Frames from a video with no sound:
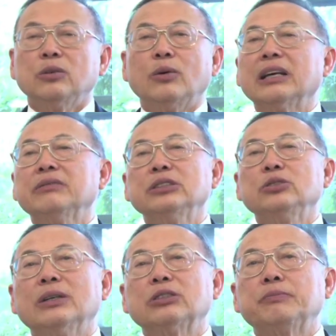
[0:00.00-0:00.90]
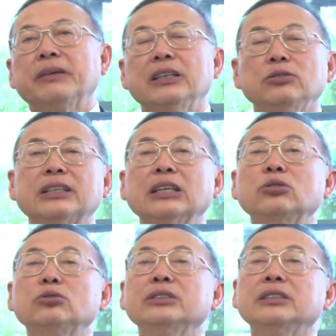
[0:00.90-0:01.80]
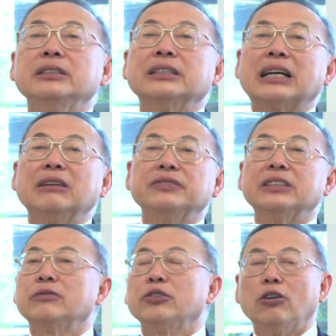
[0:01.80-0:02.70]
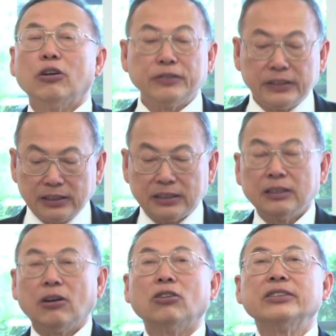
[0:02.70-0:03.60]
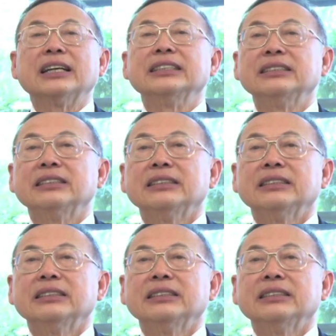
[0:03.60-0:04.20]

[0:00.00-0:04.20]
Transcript: whatever want to pay, you can do it in the comfort of your office online.